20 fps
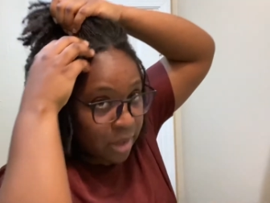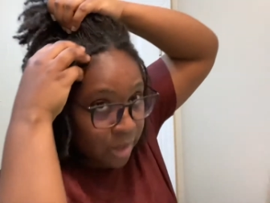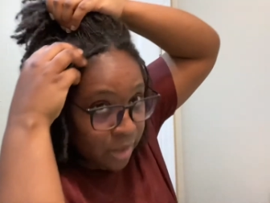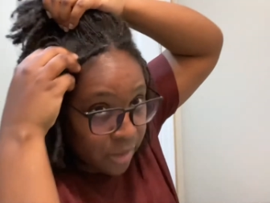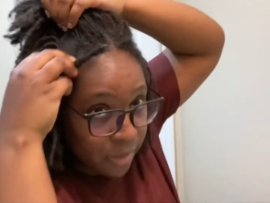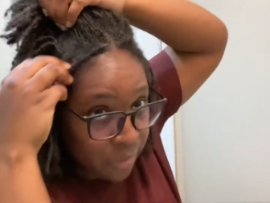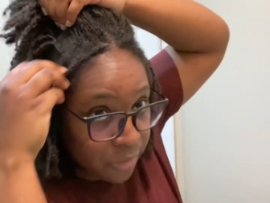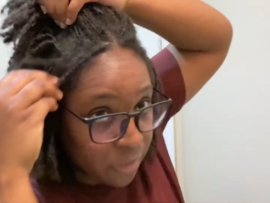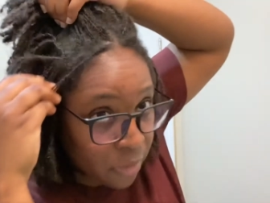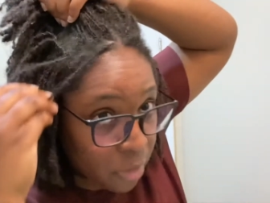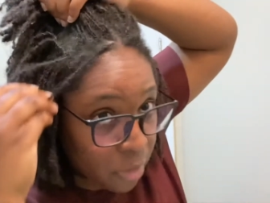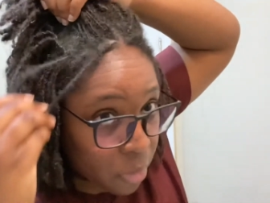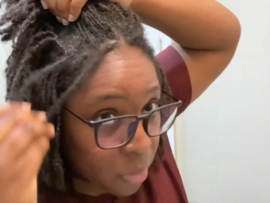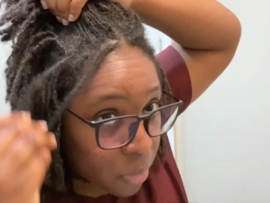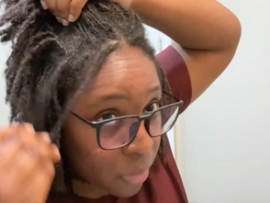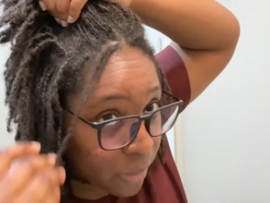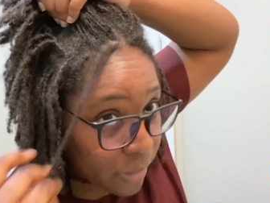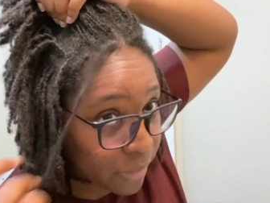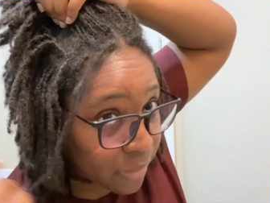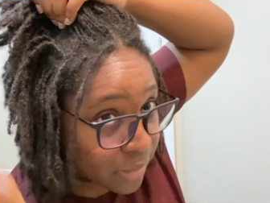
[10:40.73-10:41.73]

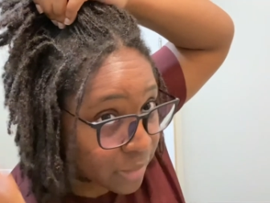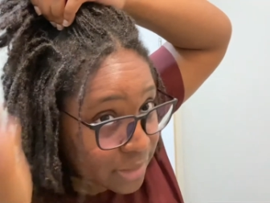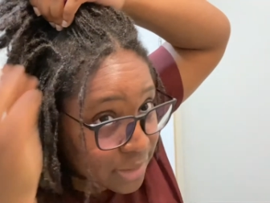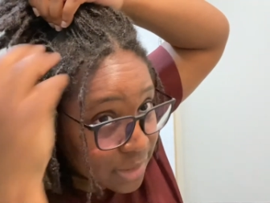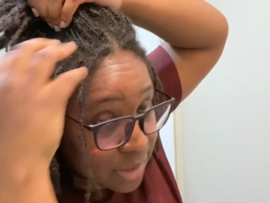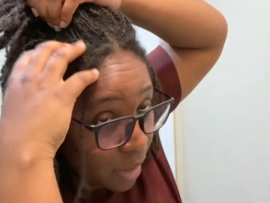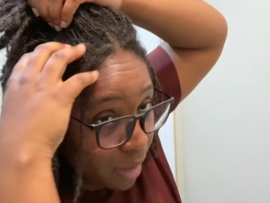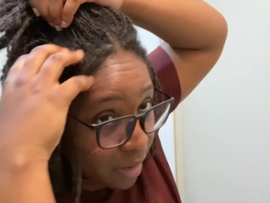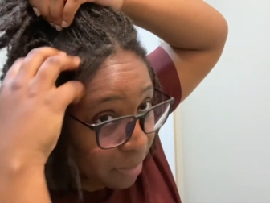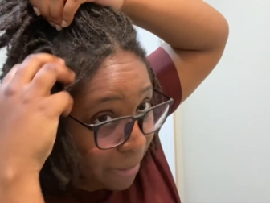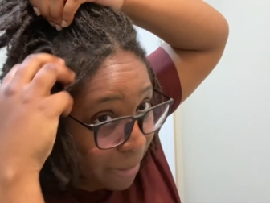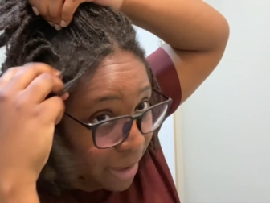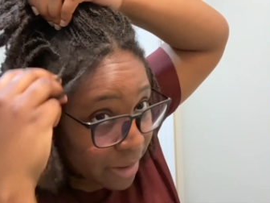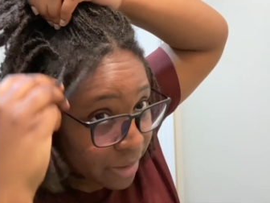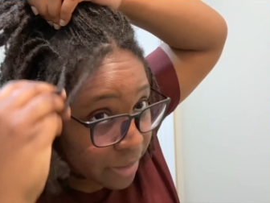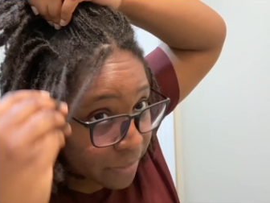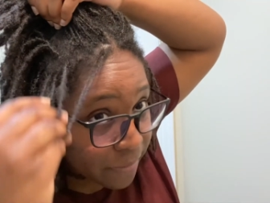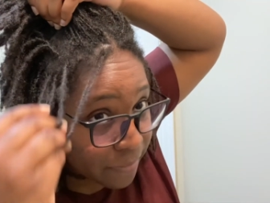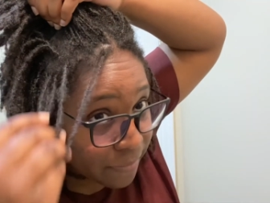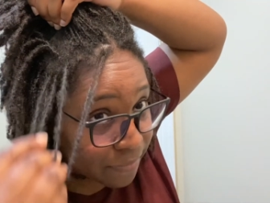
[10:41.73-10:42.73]
So let's talk about
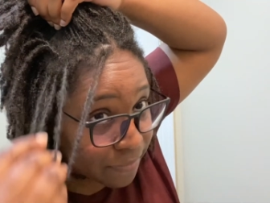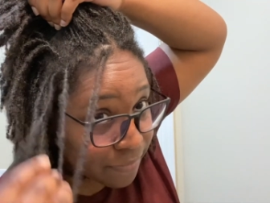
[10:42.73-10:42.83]
it.